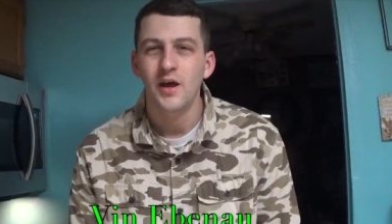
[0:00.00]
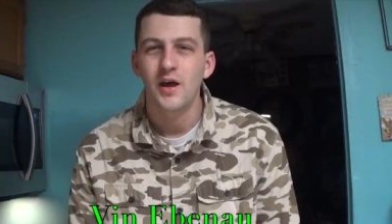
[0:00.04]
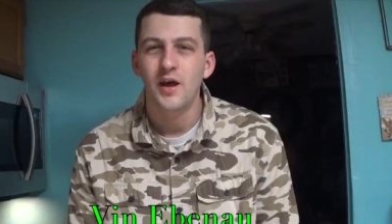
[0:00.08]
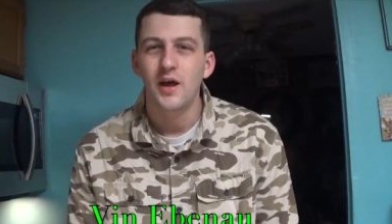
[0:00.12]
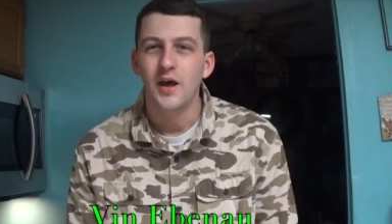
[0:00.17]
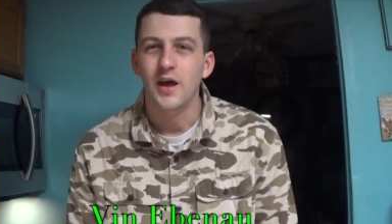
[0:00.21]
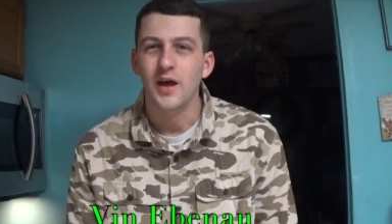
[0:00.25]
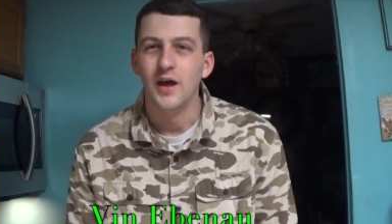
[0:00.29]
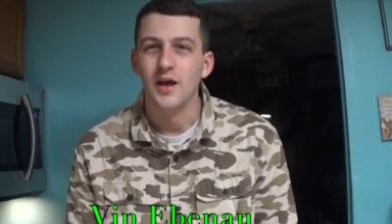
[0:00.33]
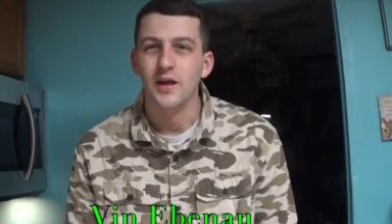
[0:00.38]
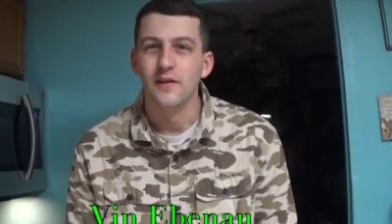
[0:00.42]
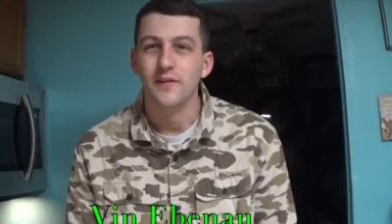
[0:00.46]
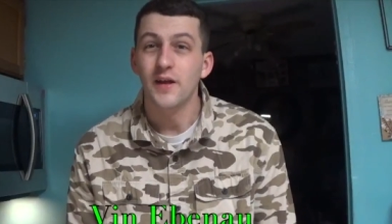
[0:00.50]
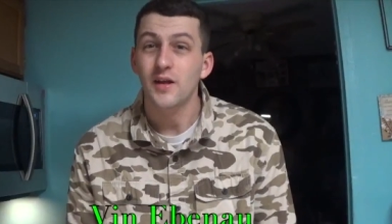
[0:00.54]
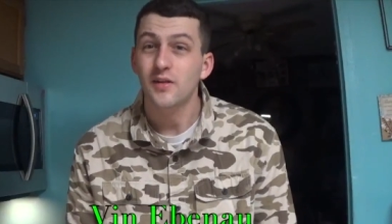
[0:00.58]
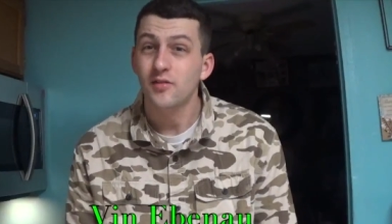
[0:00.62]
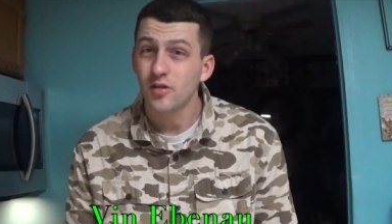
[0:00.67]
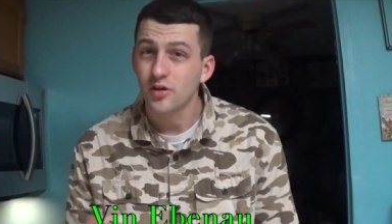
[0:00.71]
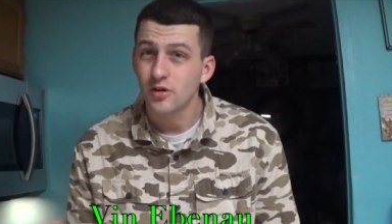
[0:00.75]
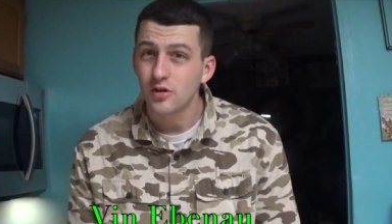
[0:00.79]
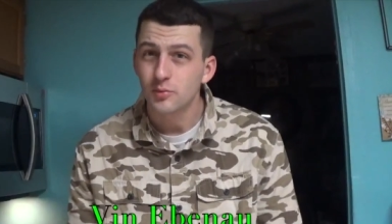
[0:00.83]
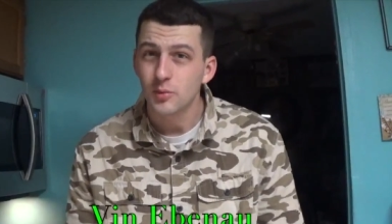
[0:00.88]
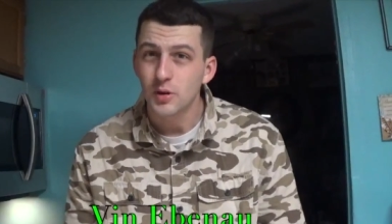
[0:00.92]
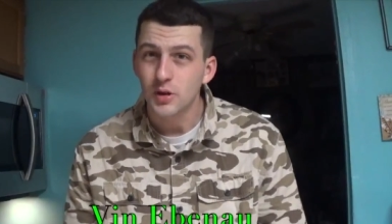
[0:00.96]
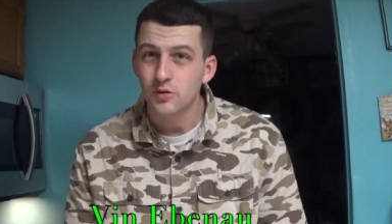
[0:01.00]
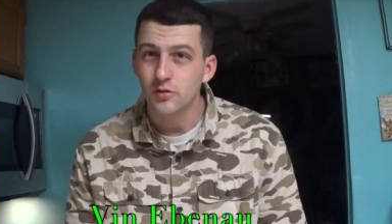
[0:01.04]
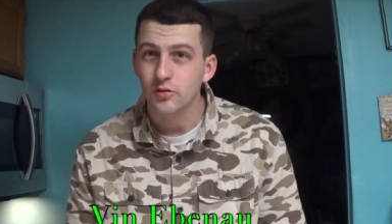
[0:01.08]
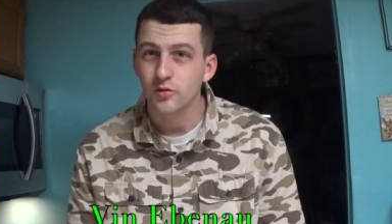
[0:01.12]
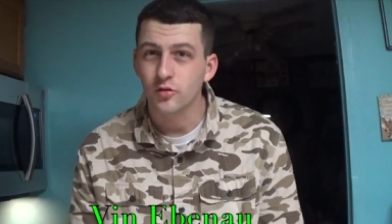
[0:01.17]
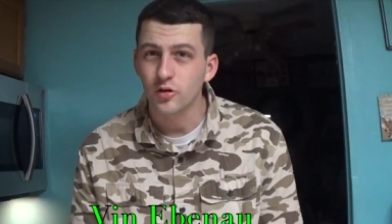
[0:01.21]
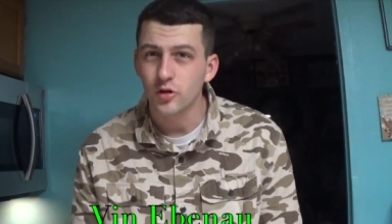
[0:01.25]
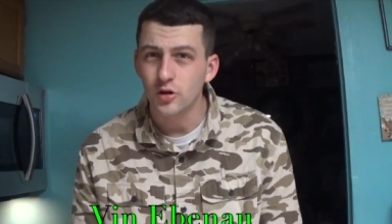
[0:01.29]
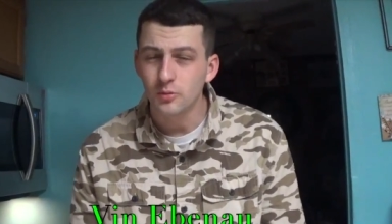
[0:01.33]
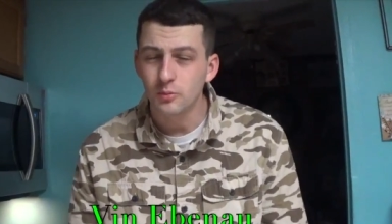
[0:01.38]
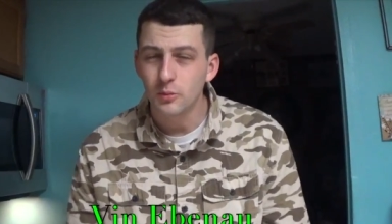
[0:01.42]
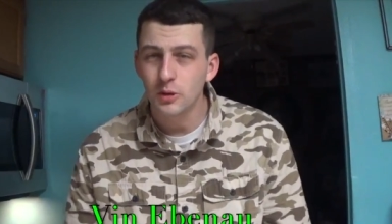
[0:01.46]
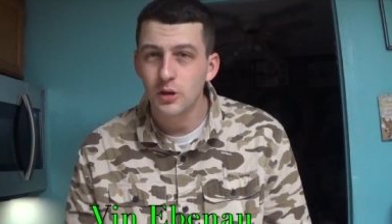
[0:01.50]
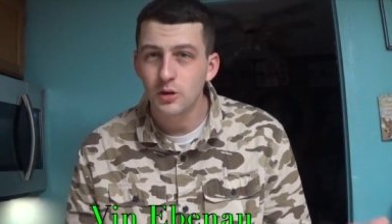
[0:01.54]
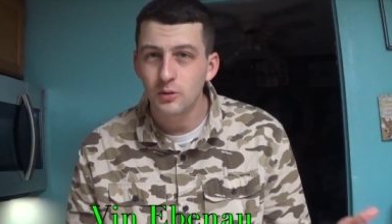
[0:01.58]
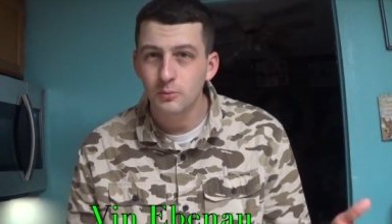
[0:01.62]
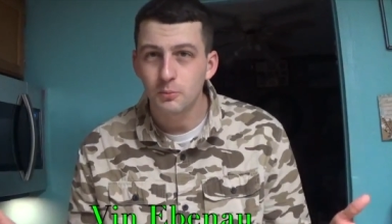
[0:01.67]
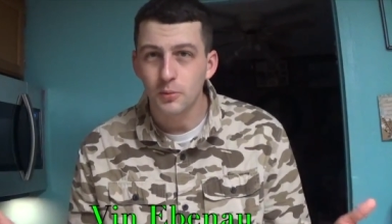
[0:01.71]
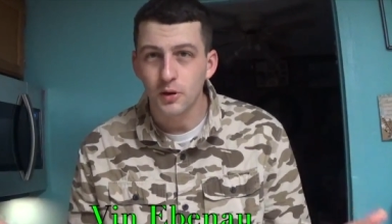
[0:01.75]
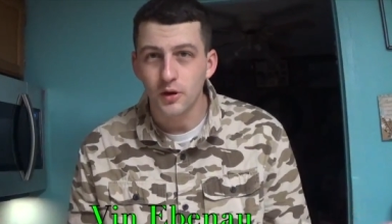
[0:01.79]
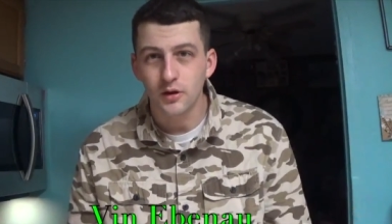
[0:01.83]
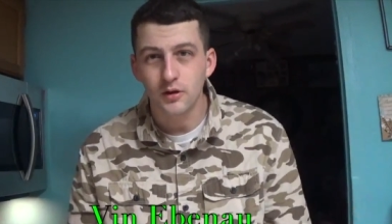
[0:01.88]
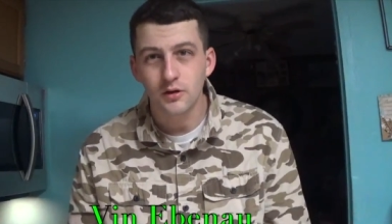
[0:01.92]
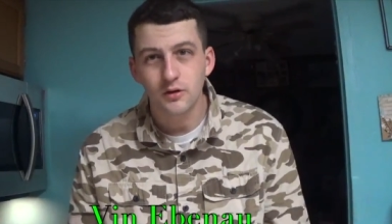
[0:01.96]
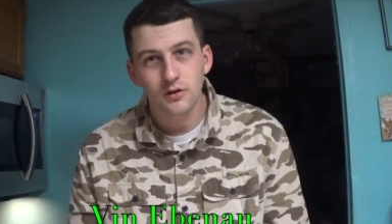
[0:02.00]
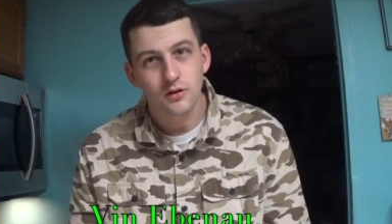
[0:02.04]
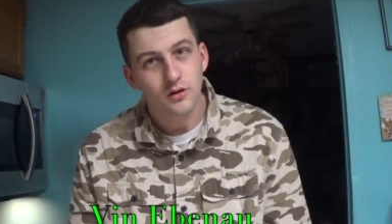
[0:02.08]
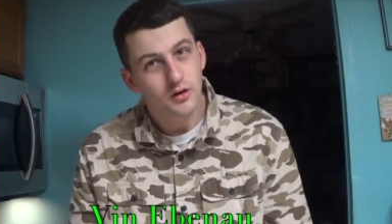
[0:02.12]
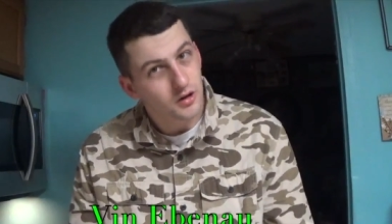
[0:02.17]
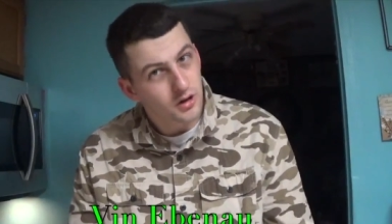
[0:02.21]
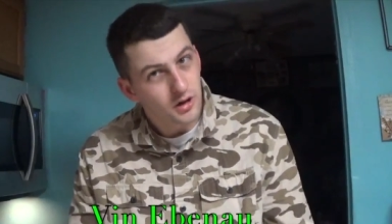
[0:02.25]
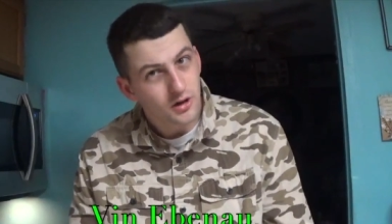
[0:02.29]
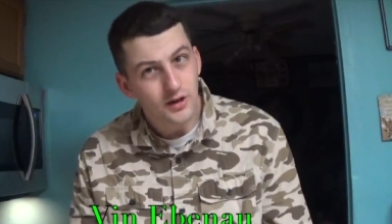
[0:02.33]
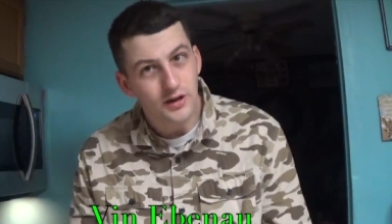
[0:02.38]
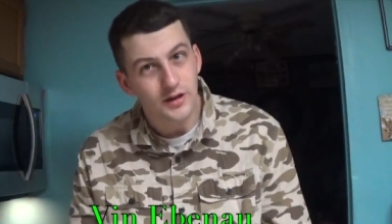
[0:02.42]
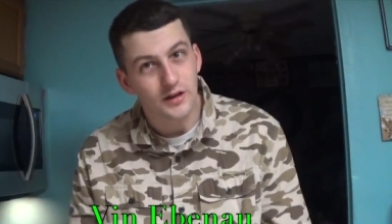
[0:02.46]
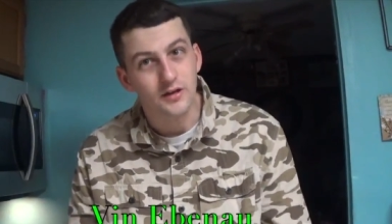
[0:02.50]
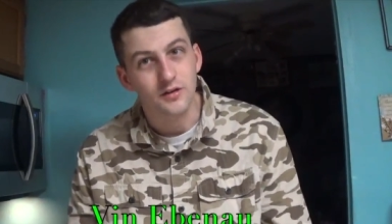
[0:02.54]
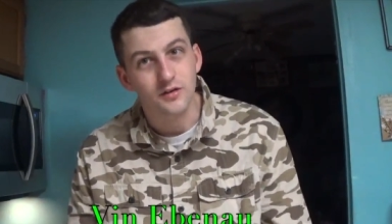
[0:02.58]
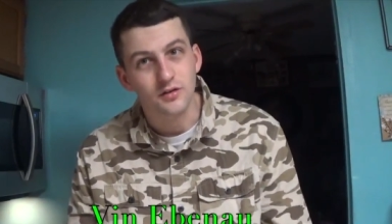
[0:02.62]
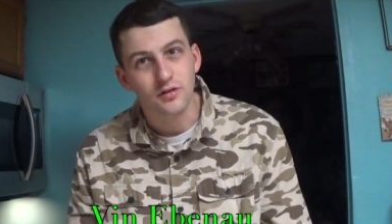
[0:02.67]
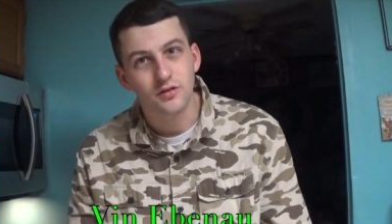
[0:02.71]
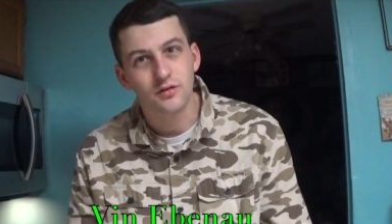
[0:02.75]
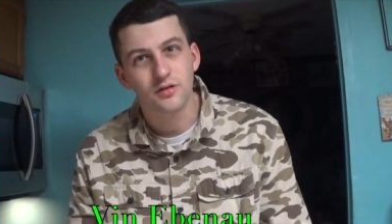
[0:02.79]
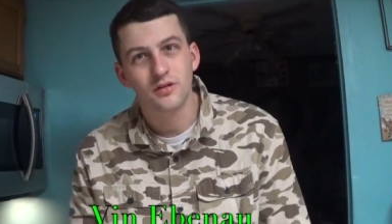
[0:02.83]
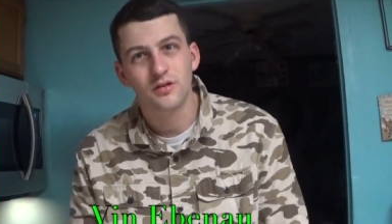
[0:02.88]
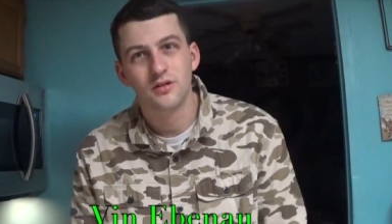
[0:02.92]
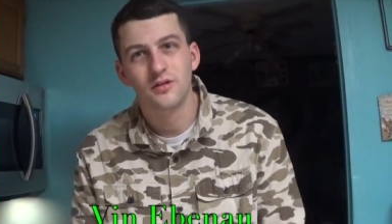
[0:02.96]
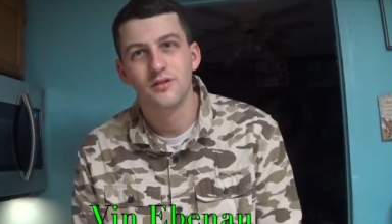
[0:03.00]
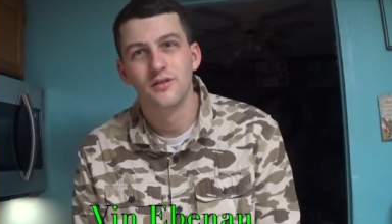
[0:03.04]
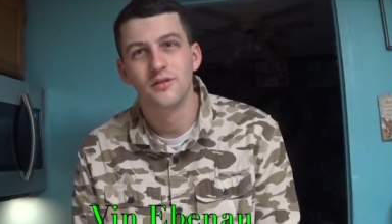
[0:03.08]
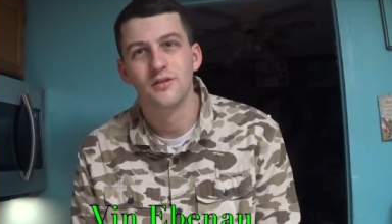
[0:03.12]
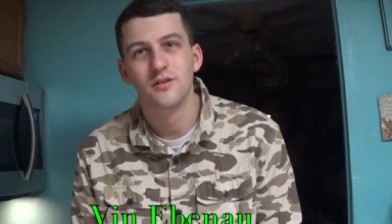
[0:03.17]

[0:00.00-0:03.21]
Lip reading: And that's how you make cinnamon bun cookies.